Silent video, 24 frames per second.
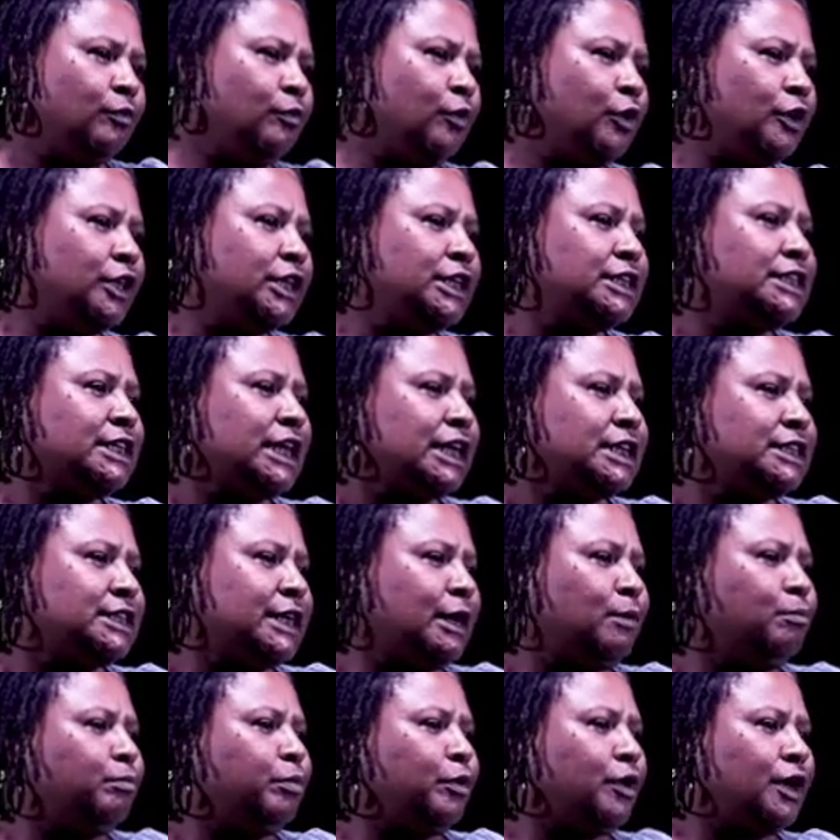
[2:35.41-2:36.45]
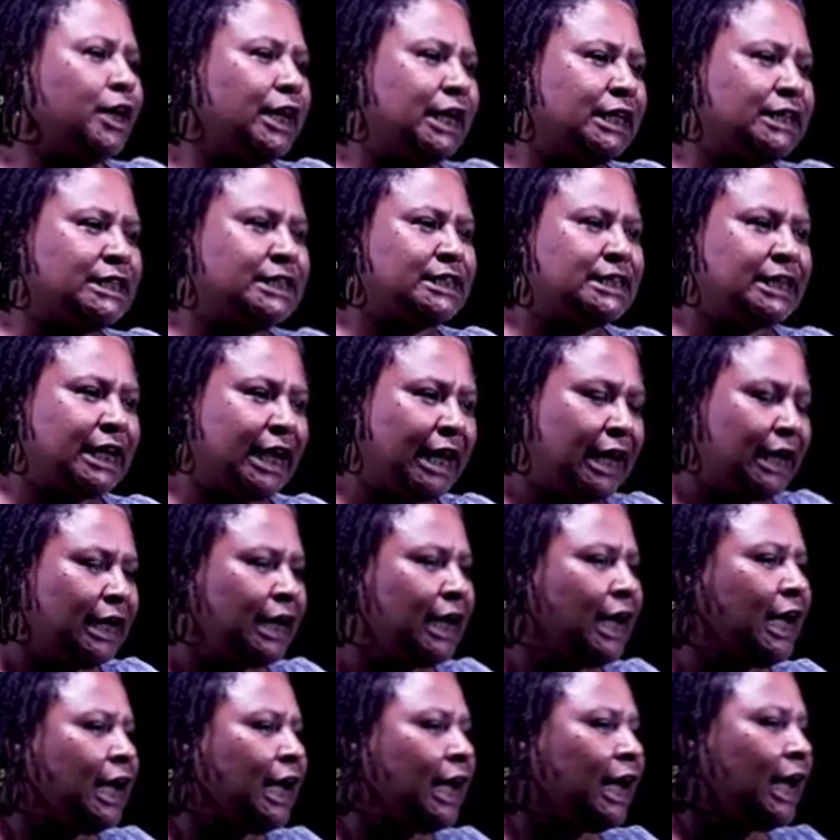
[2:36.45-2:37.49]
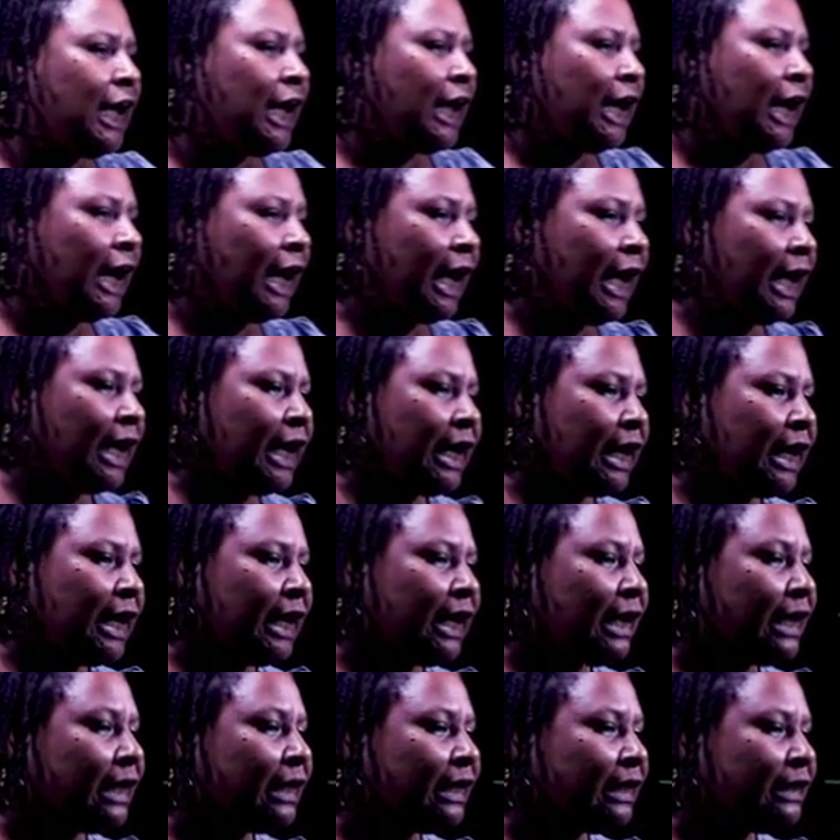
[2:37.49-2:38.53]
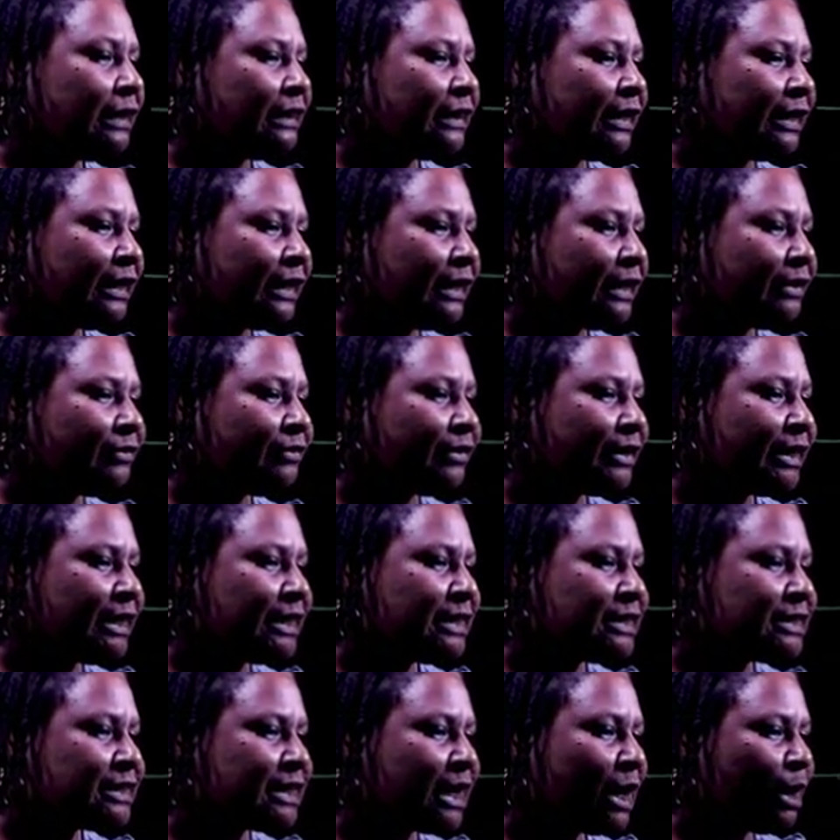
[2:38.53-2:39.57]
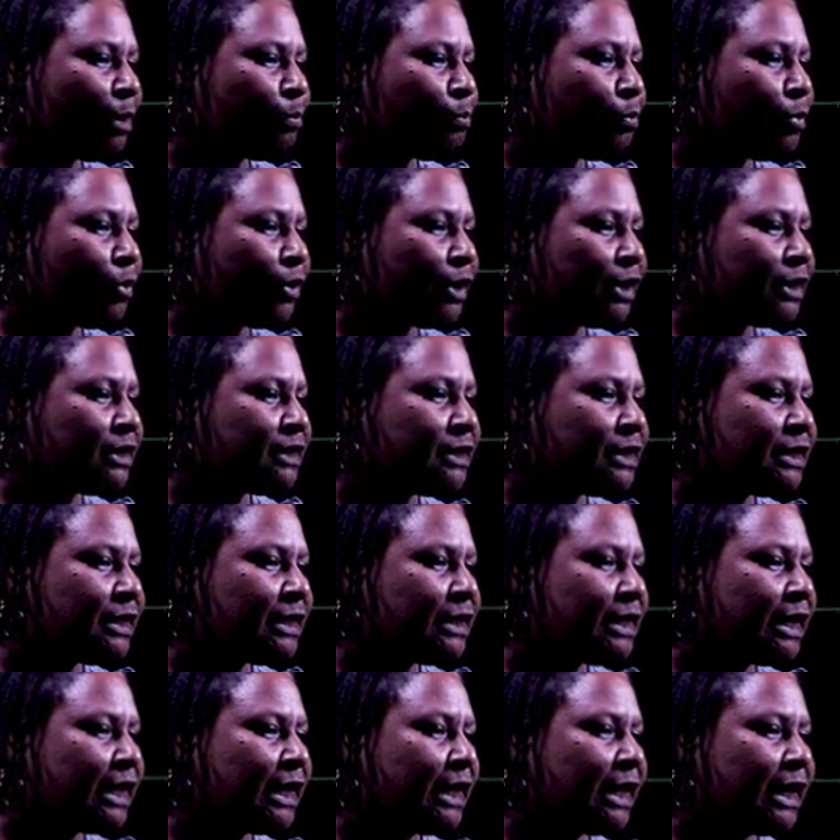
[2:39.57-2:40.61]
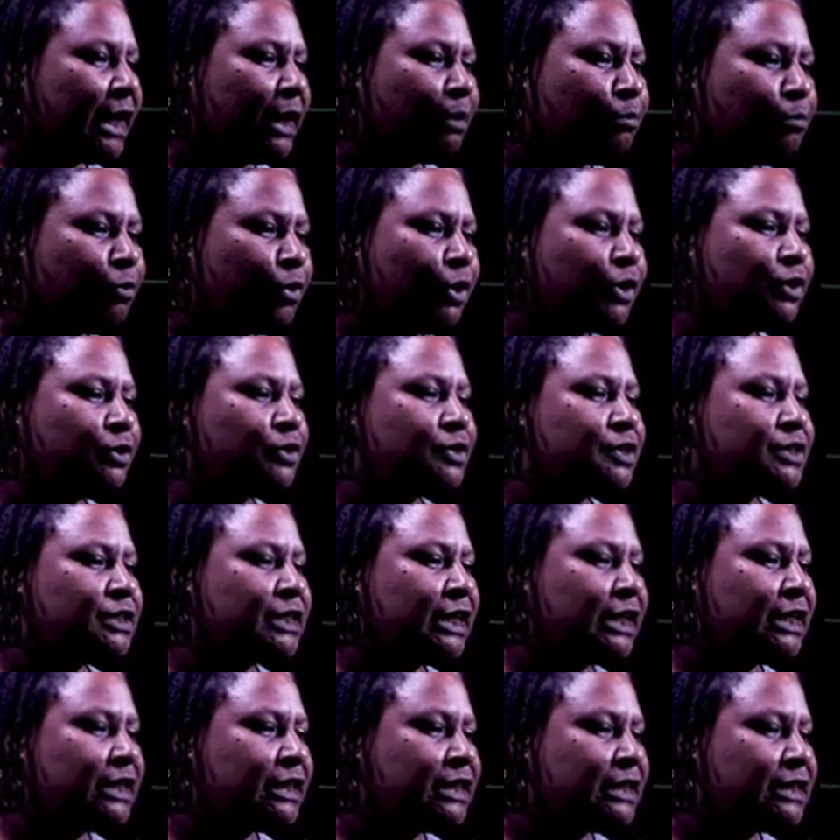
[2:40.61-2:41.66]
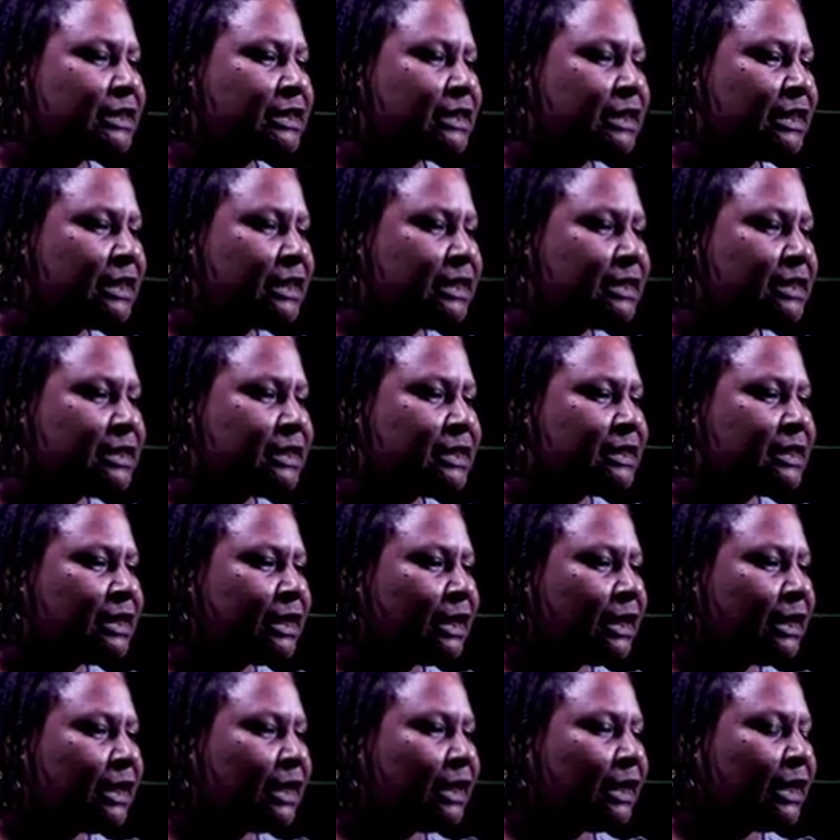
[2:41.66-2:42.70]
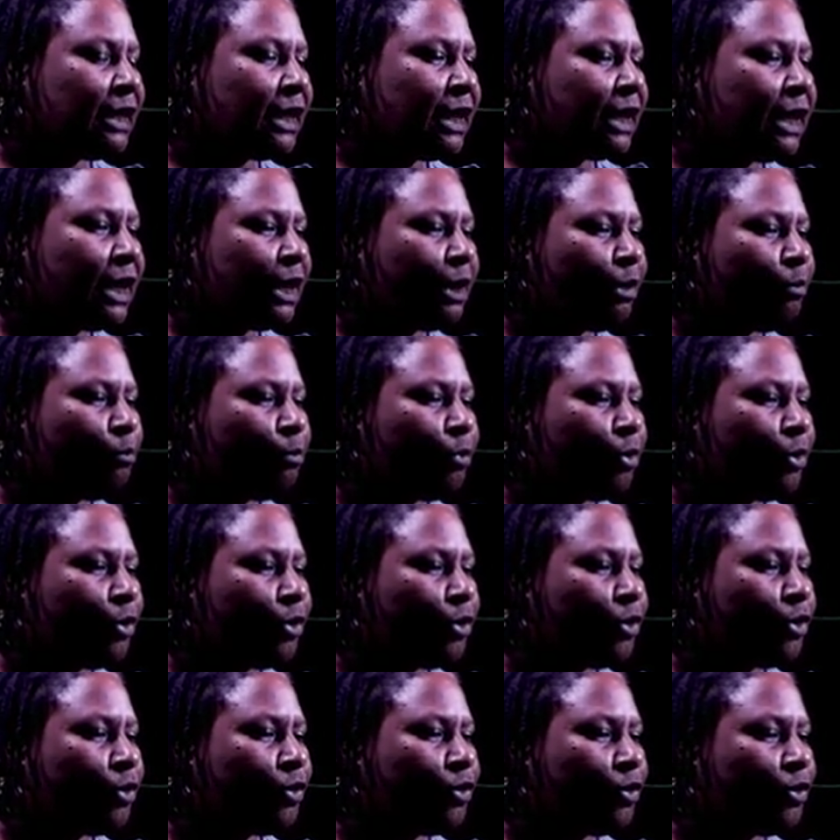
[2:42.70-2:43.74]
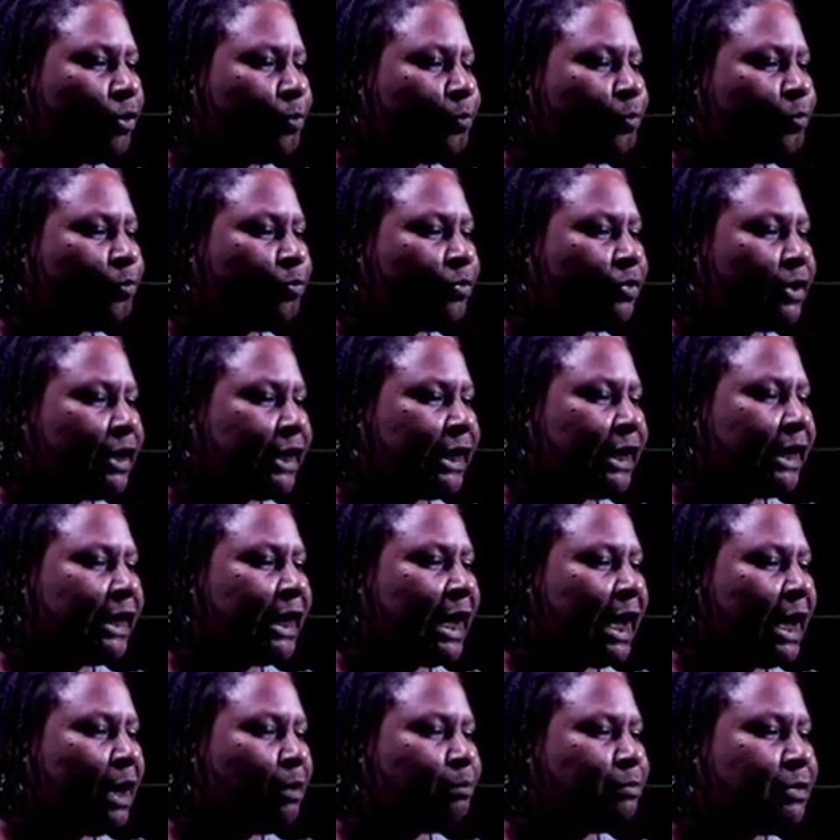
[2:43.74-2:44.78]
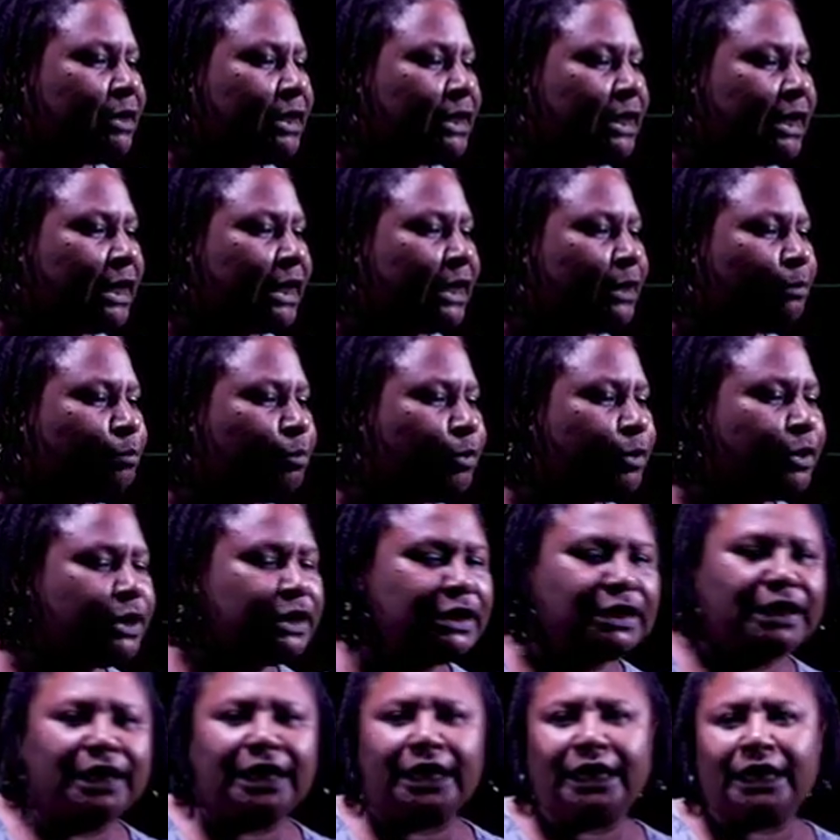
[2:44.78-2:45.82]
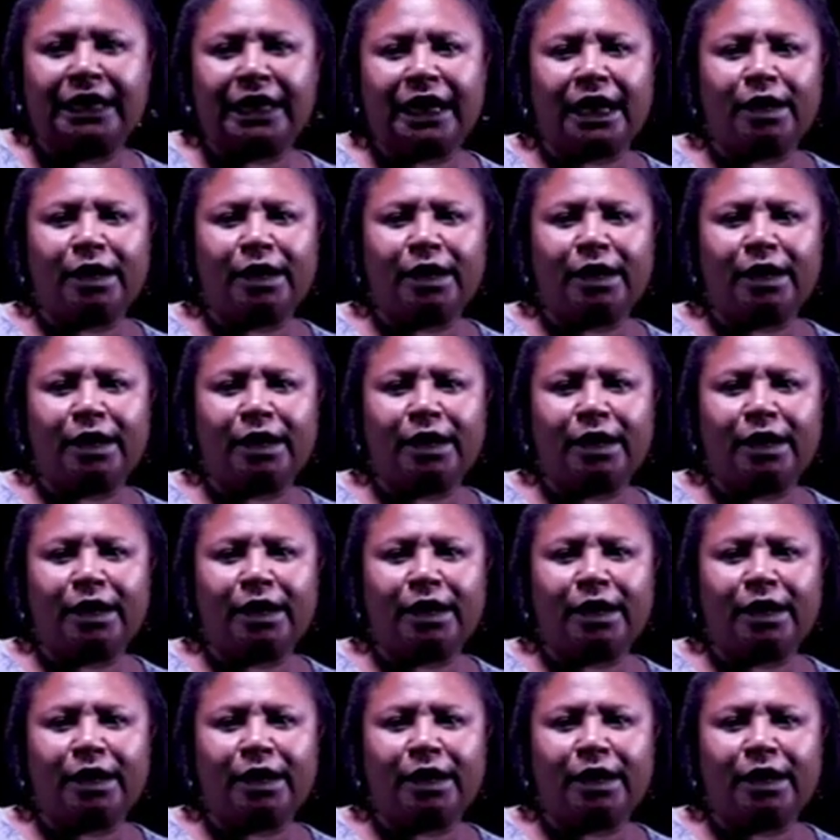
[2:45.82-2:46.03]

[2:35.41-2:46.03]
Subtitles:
For this example, let's say there is a point here, and I'm going to say this is Boroko, and I'm here at point A.